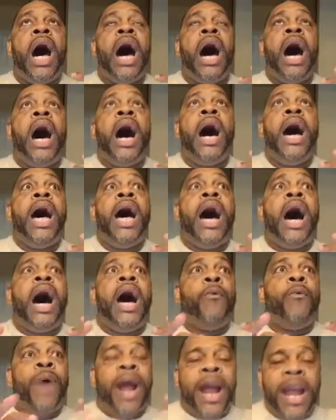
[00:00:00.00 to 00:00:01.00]
uh,
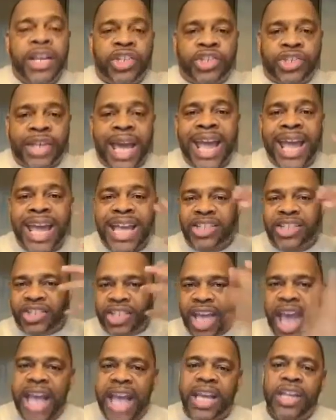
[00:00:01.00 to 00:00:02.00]
uh, where he's saying he's
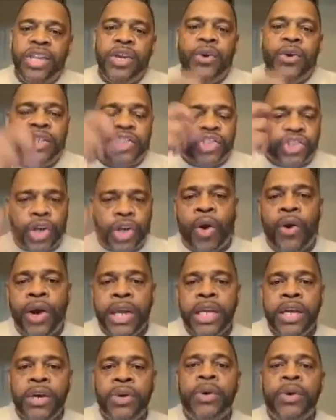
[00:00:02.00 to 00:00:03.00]
taking you and
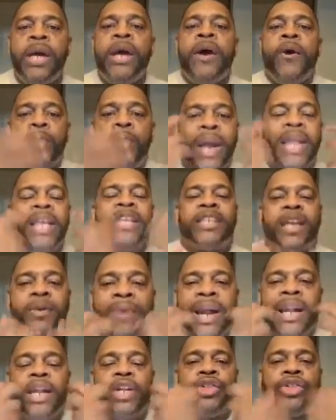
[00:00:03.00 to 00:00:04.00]
showing you what he's getting
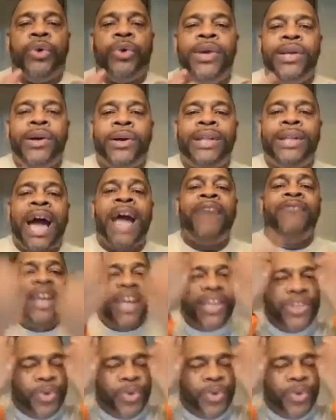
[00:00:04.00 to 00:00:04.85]
ready to do in your life,